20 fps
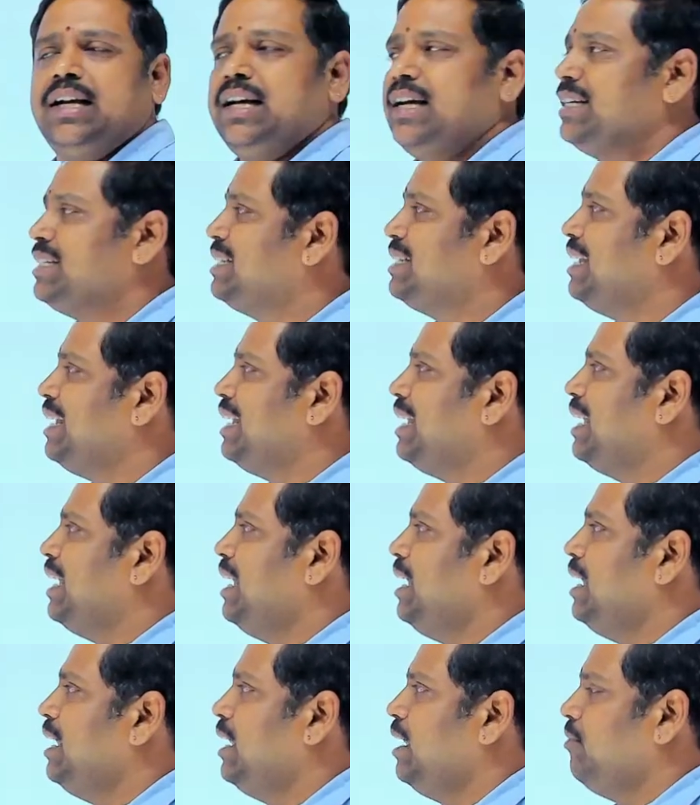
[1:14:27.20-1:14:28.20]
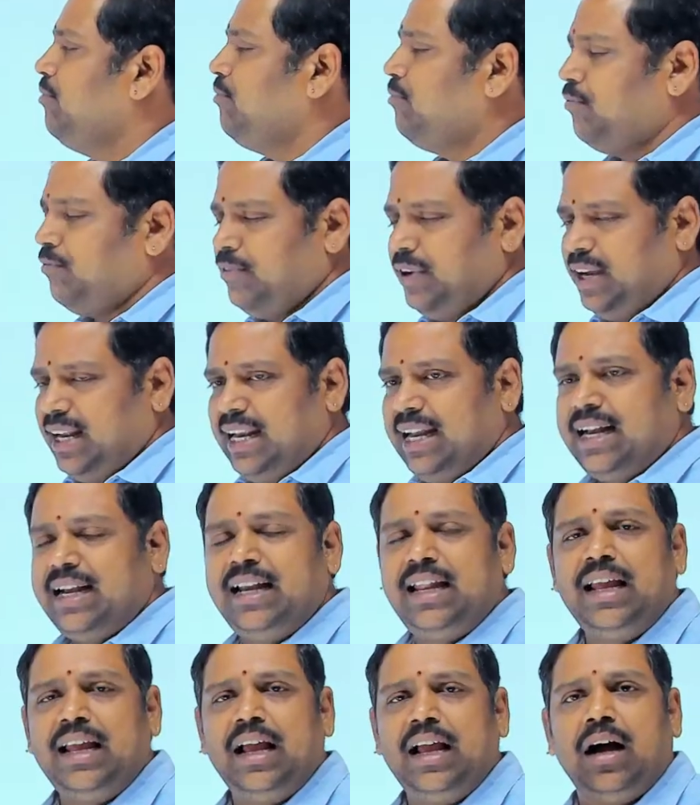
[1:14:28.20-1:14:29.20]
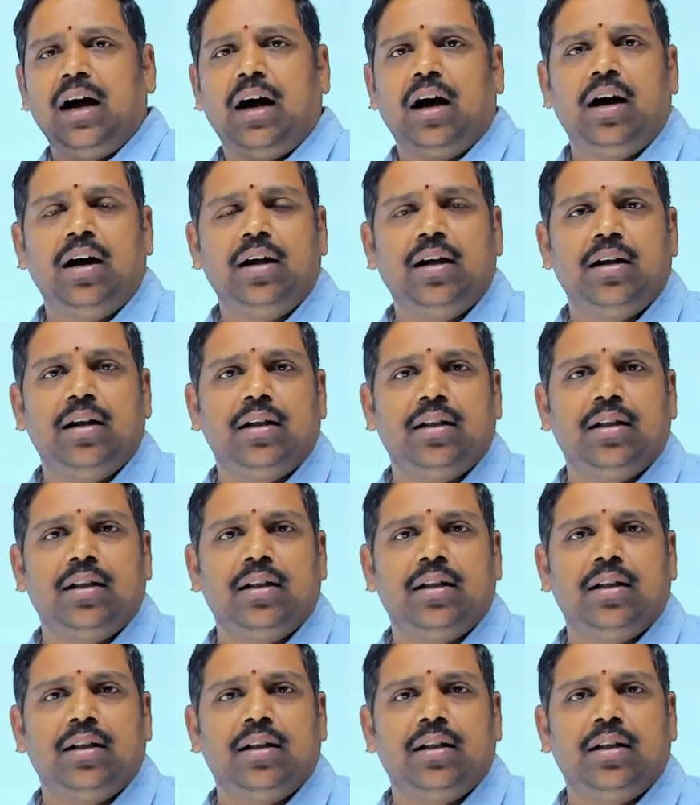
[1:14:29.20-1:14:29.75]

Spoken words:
See, in India,